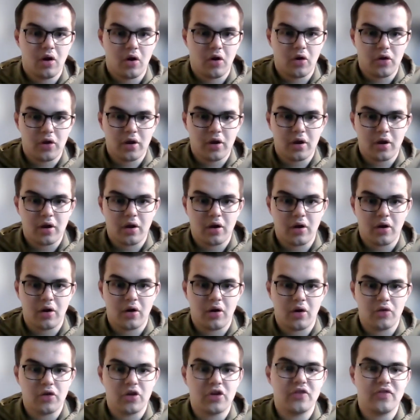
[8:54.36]
on the
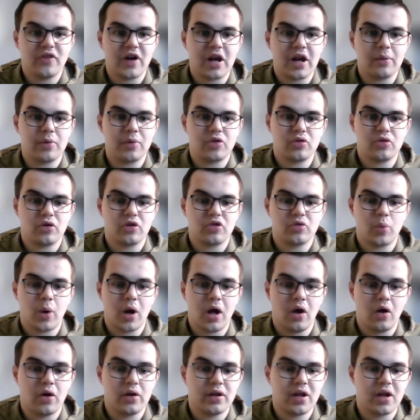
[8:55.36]
development tour as
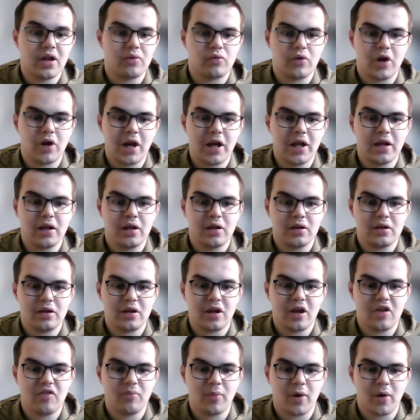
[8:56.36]
well, and that really
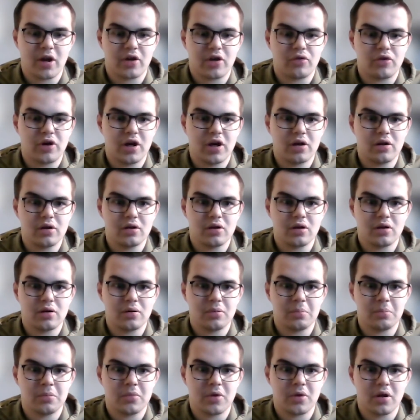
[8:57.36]
gave my
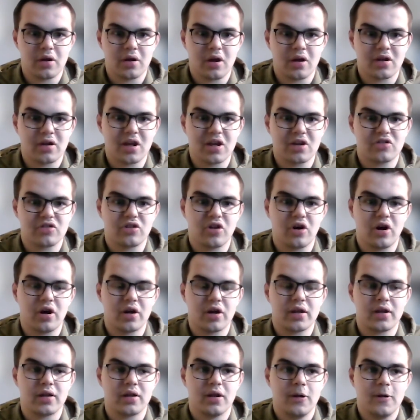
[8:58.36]
career a
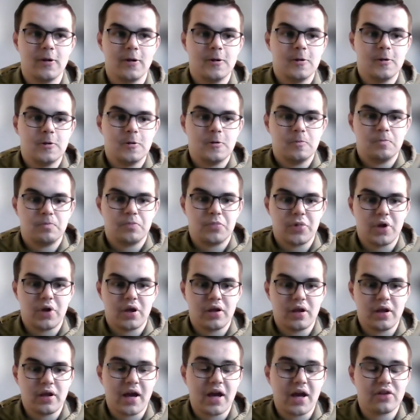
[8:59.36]
kickstart. And
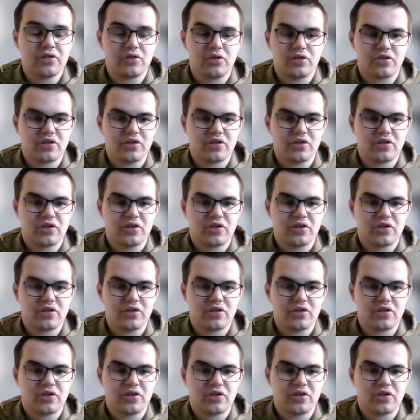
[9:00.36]
yeah, as you